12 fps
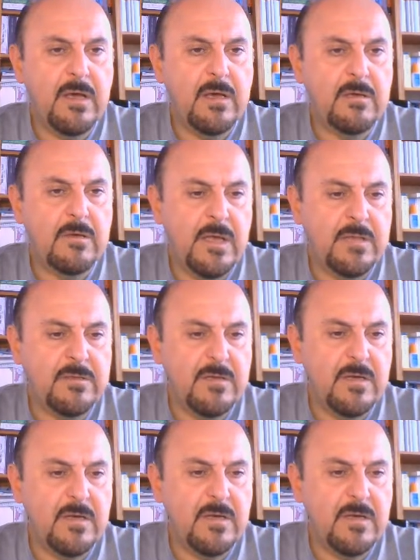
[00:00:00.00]
and
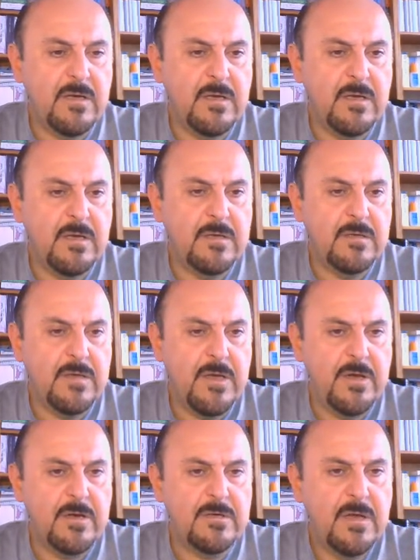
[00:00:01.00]

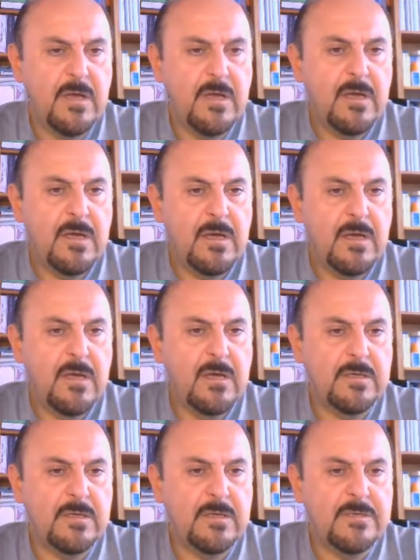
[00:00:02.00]
here
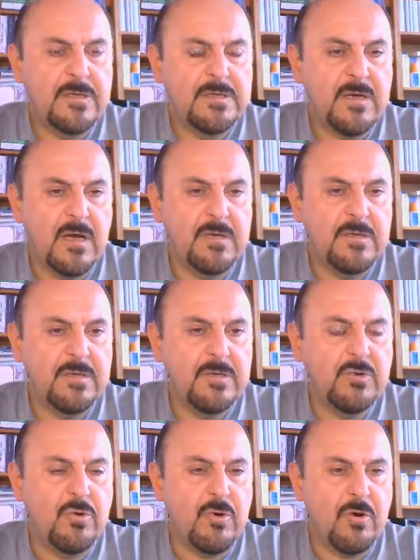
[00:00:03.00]
just I
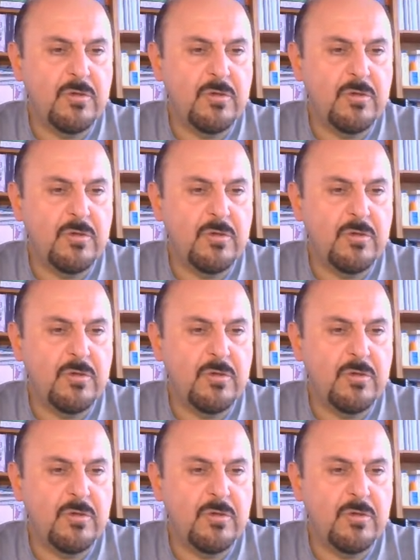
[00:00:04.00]
recall